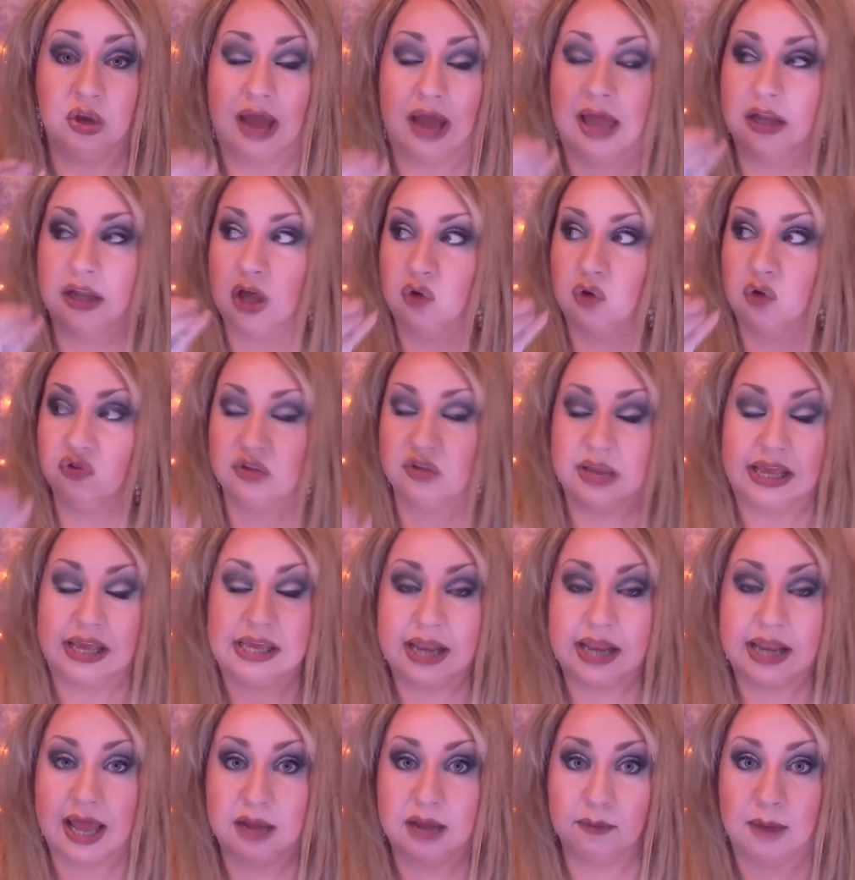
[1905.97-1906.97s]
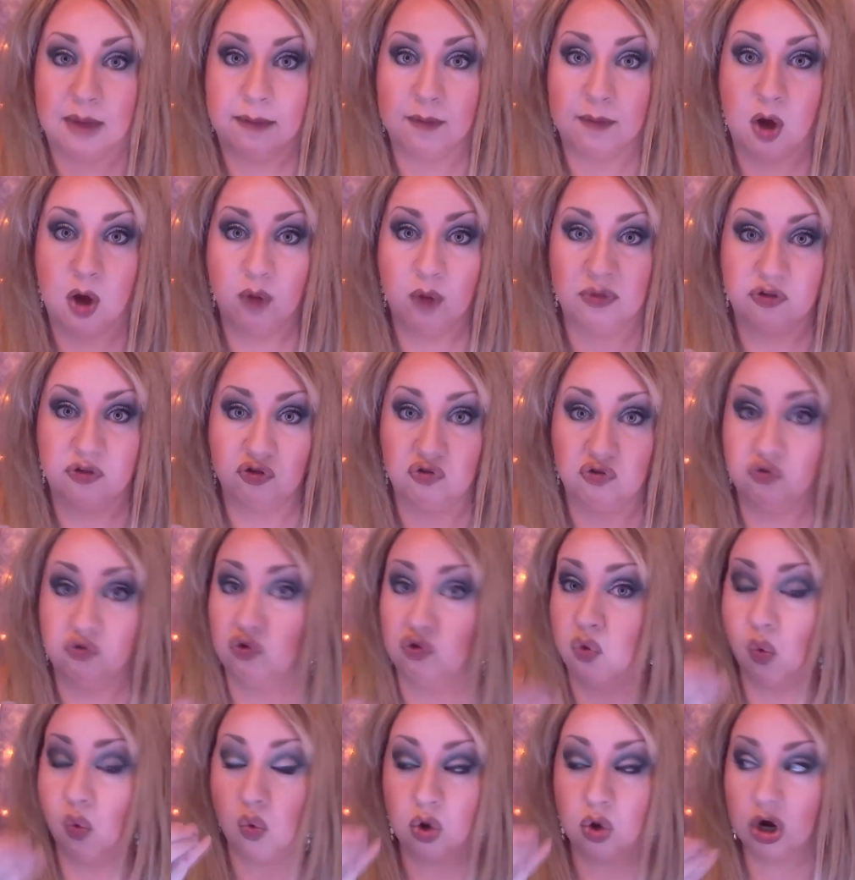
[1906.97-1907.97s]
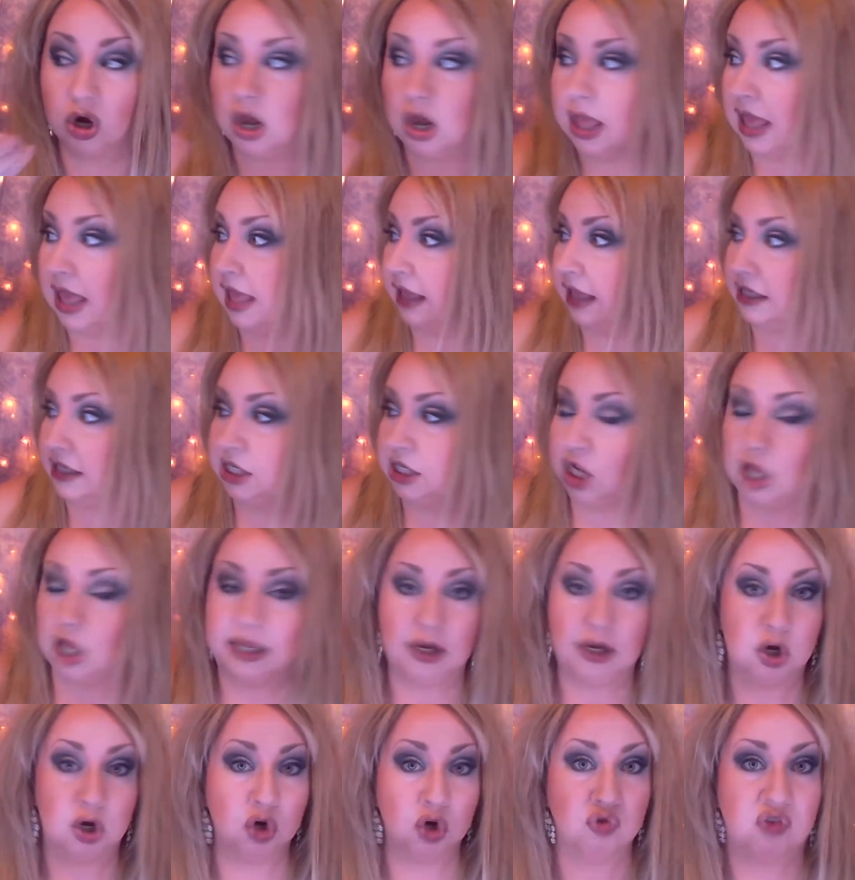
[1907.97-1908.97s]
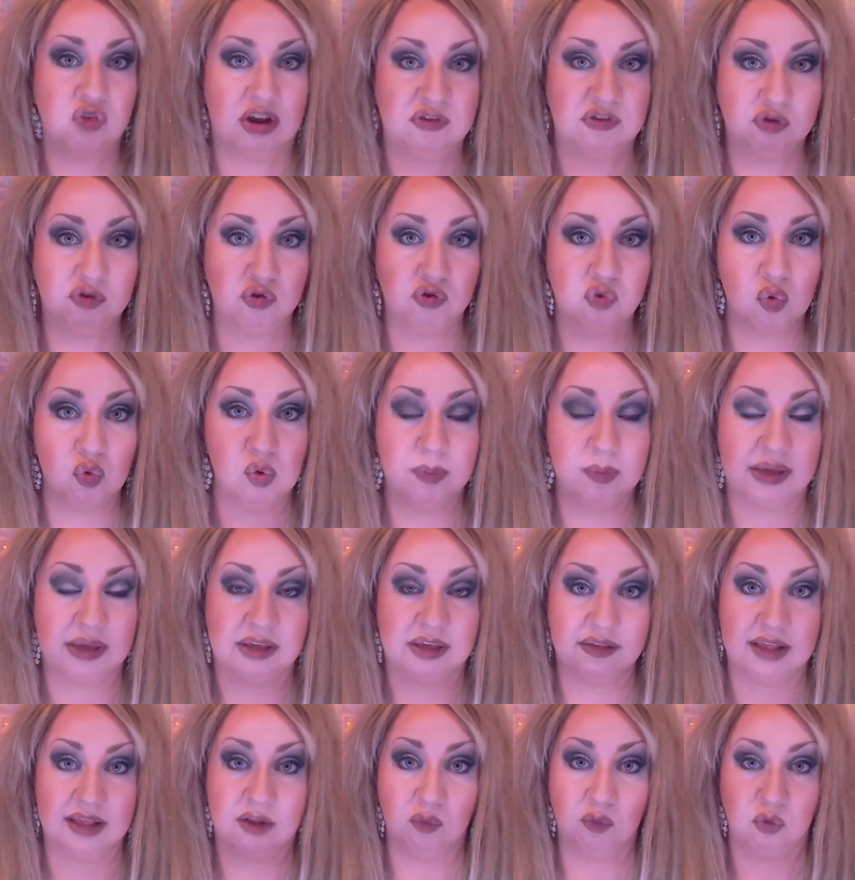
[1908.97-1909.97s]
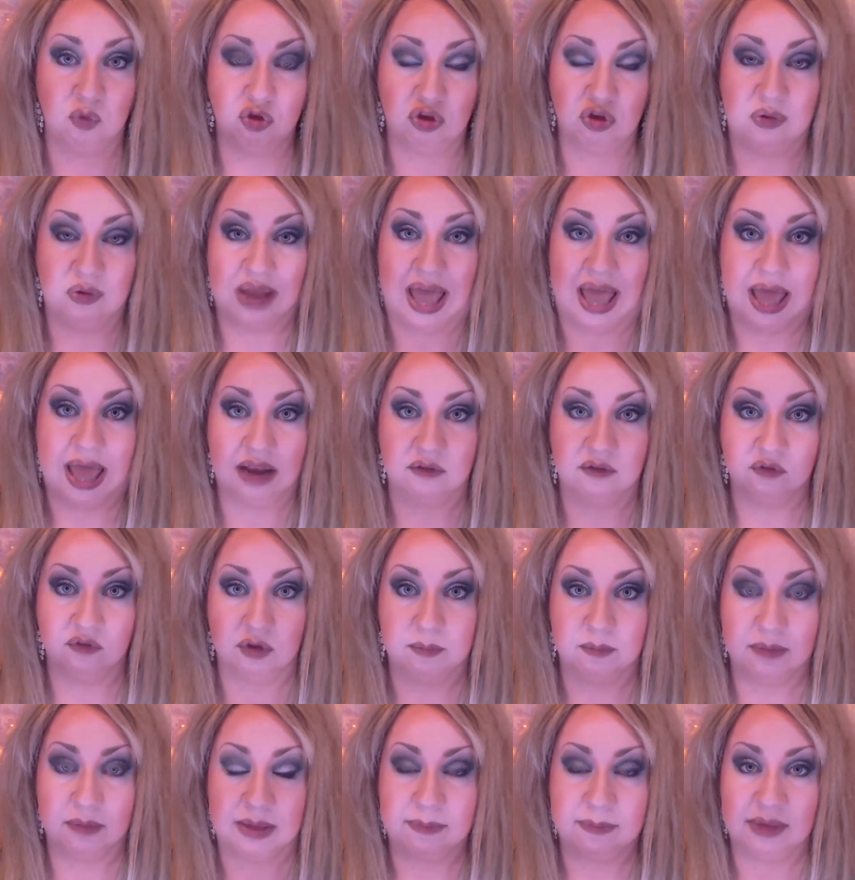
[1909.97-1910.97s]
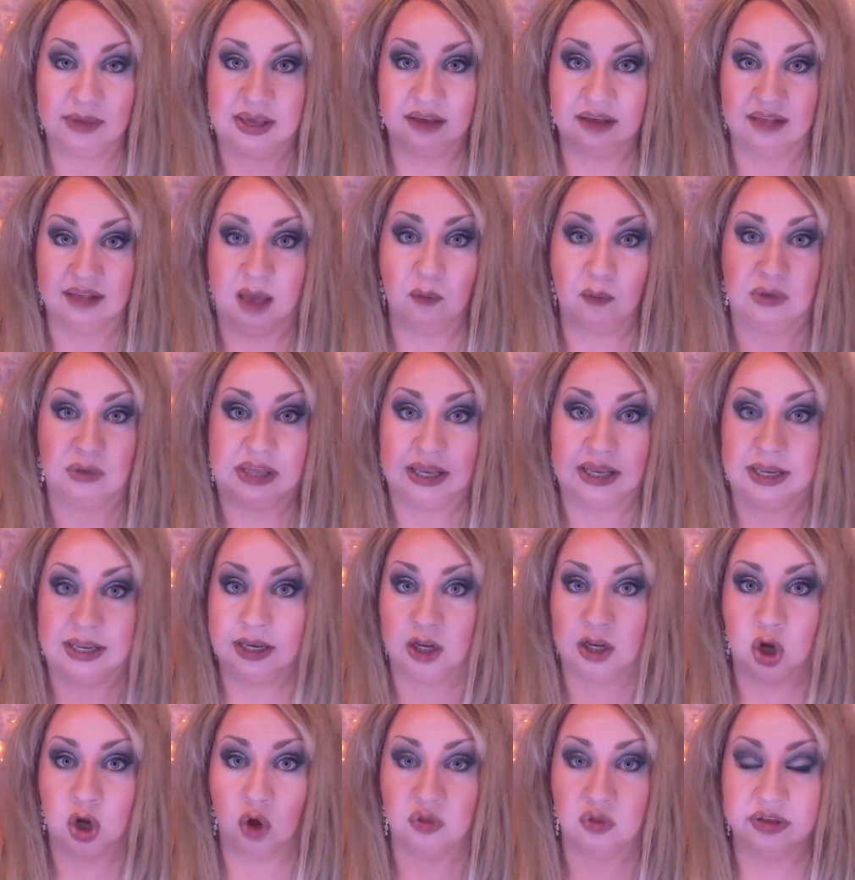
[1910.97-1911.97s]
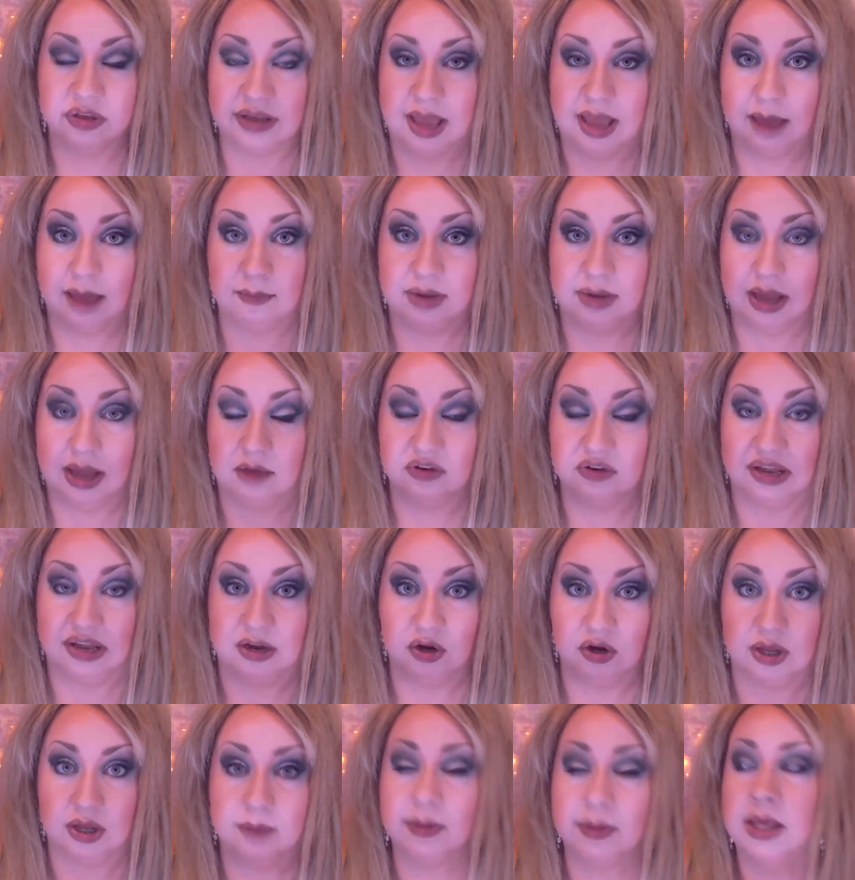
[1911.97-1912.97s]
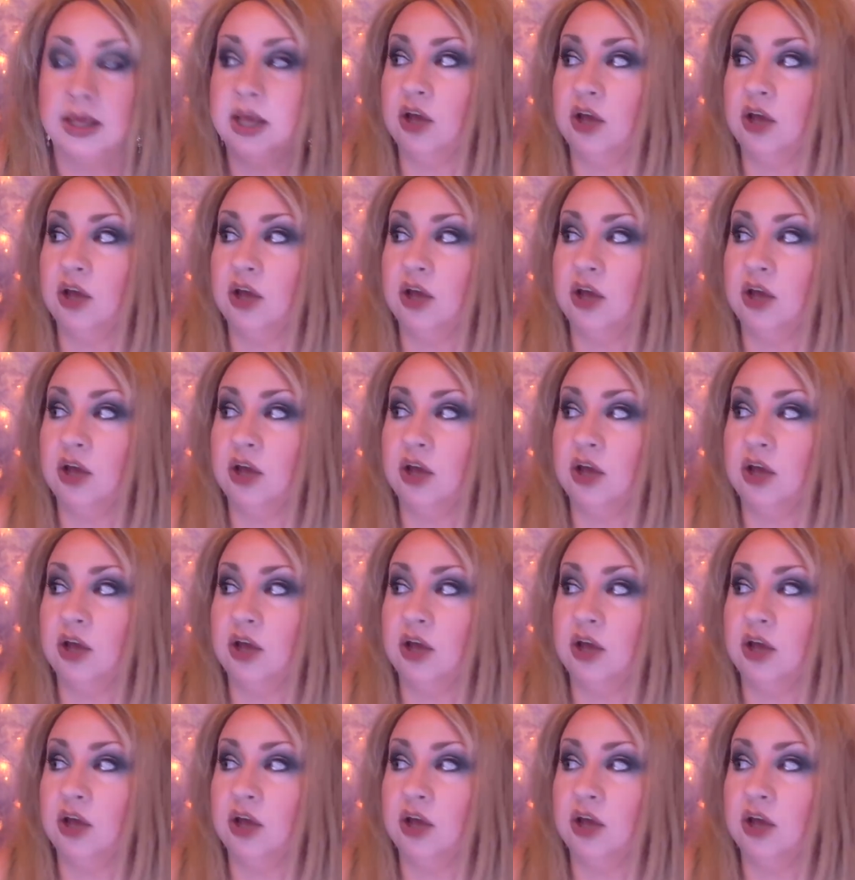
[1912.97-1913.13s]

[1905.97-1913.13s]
I'd go sneak it out of my mama's drawer, in her dresser drawer, because that's where she would hide it from me, because I would get in it all the time and I'd tear it up.